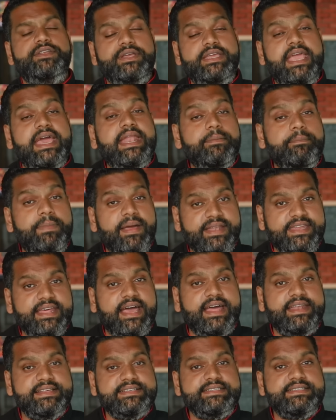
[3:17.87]
to get a
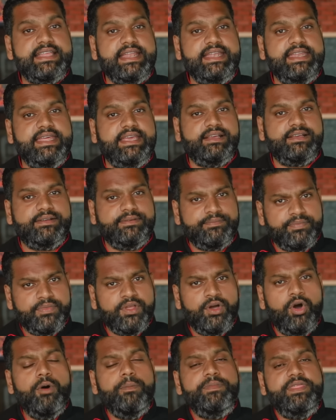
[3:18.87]
better understanding.
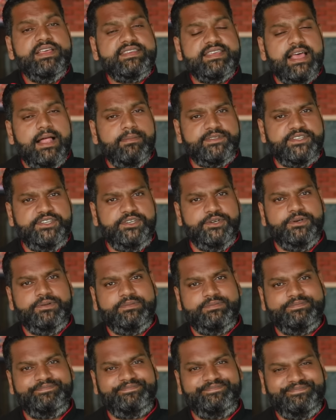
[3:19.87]
Hope this helps you.
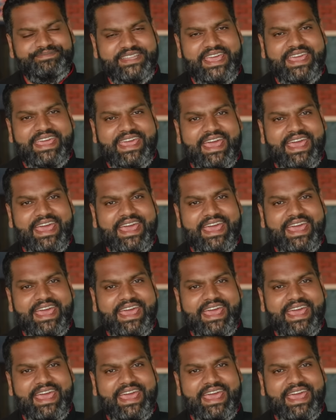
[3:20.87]
Take